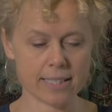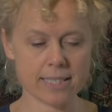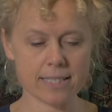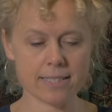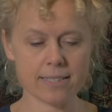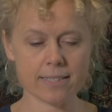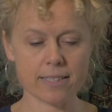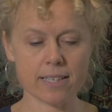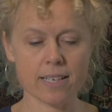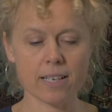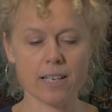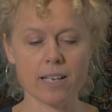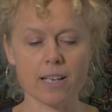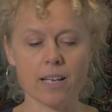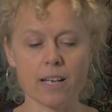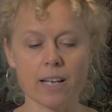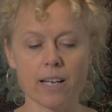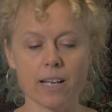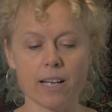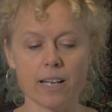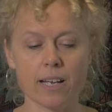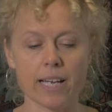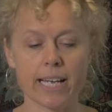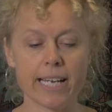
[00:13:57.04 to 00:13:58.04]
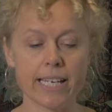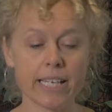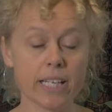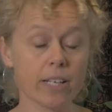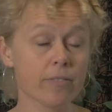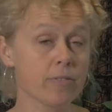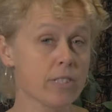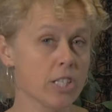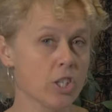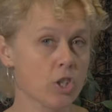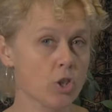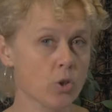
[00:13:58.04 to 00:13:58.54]
this, heating
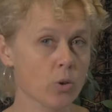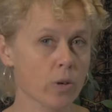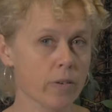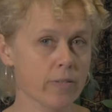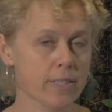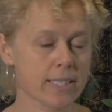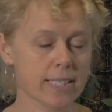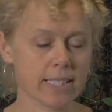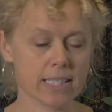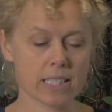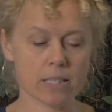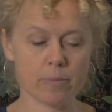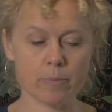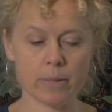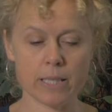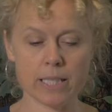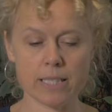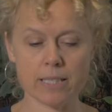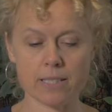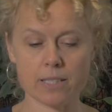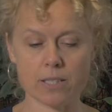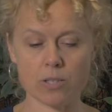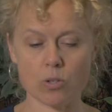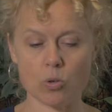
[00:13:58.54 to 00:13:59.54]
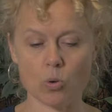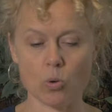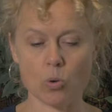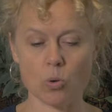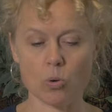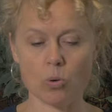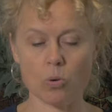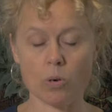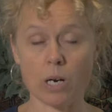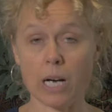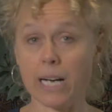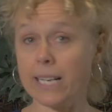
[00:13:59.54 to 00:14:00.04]
of tissue over 6 minutes?
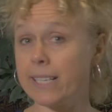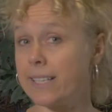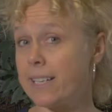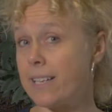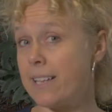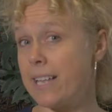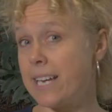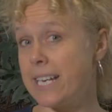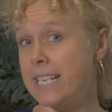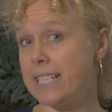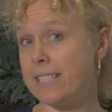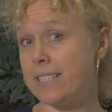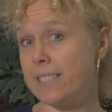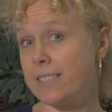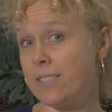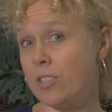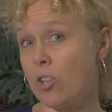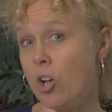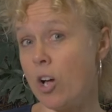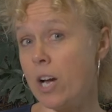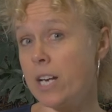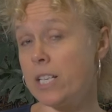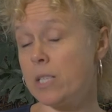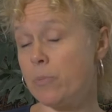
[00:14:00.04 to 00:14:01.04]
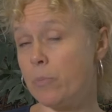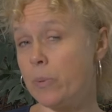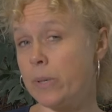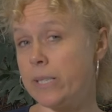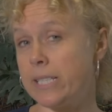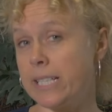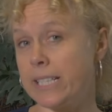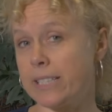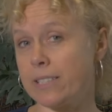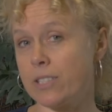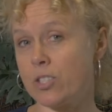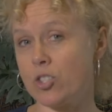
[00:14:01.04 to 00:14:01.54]
Or are they designed to
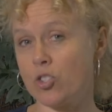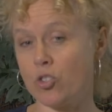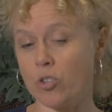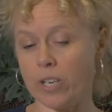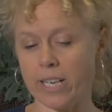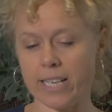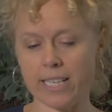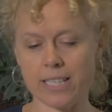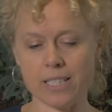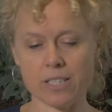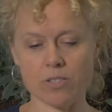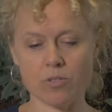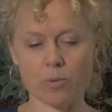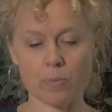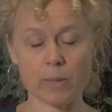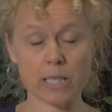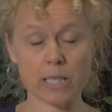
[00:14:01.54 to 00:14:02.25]
protect Australians from